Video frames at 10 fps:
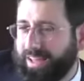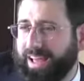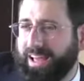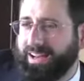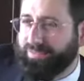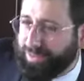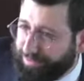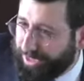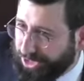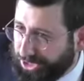and every
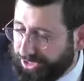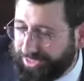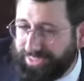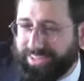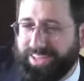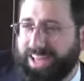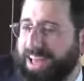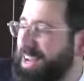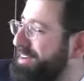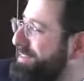fish
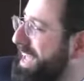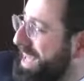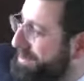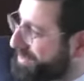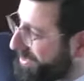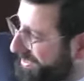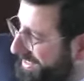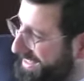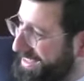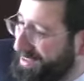and every animal,
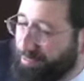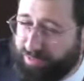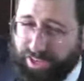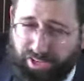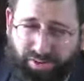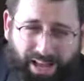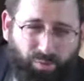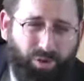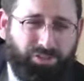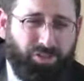figure out
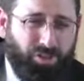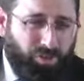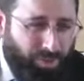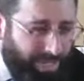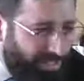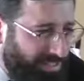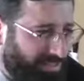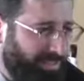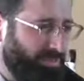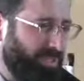what their
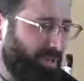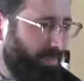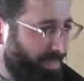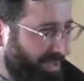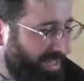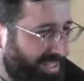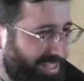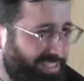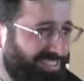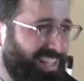greatness is, what their ability
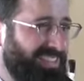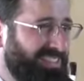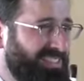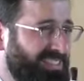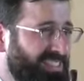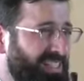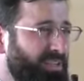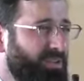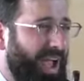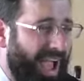is, and
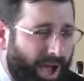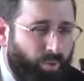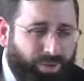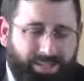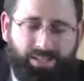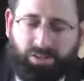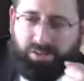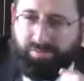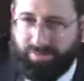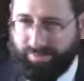see how we can
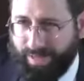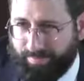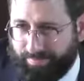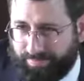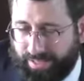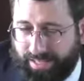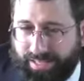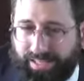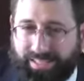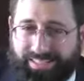learn from them.
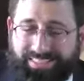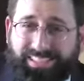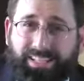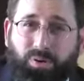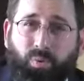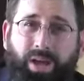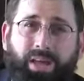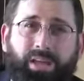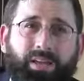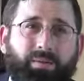You see, in a
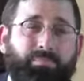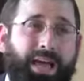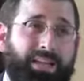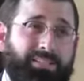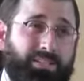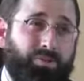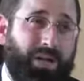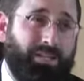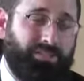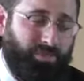way, man is the
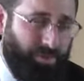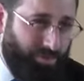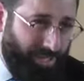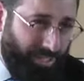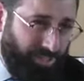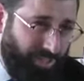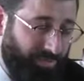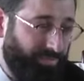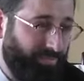greatest of all creation.